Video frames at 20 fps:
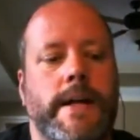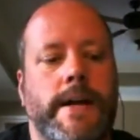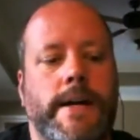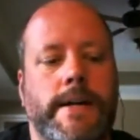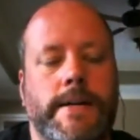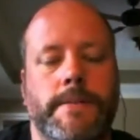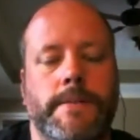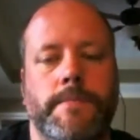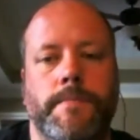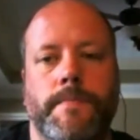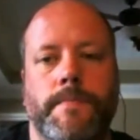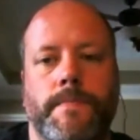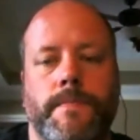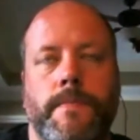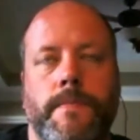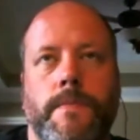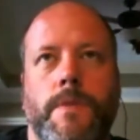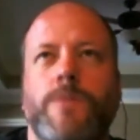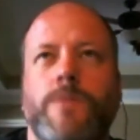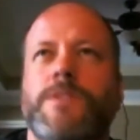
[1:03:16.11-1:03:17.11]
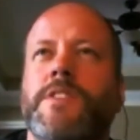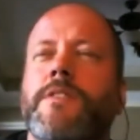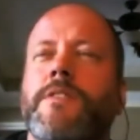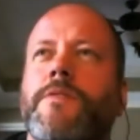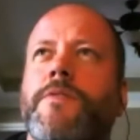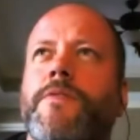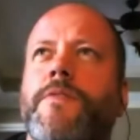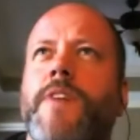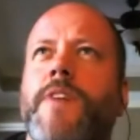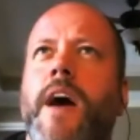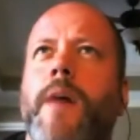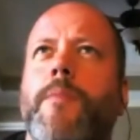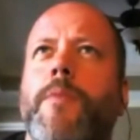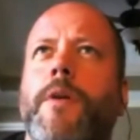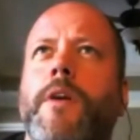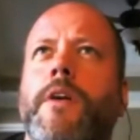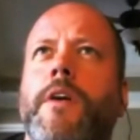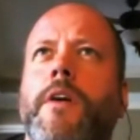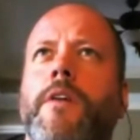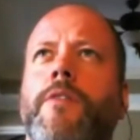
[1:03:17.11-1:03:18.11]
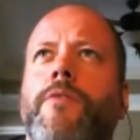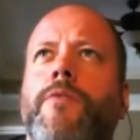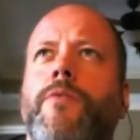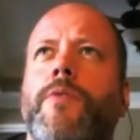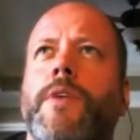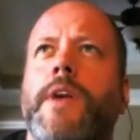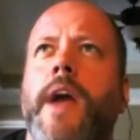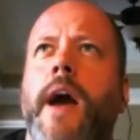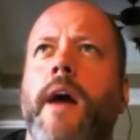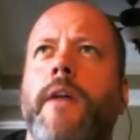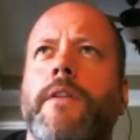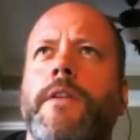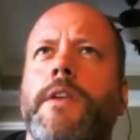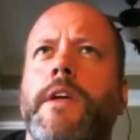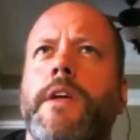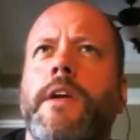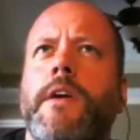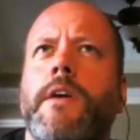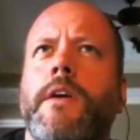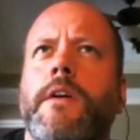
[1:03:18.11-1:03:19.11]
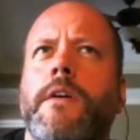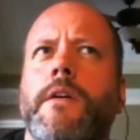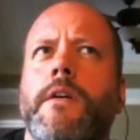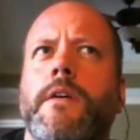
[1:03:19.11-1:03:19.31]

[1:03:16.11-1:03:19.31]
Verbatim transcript: Um, was it the Fabric of Reality?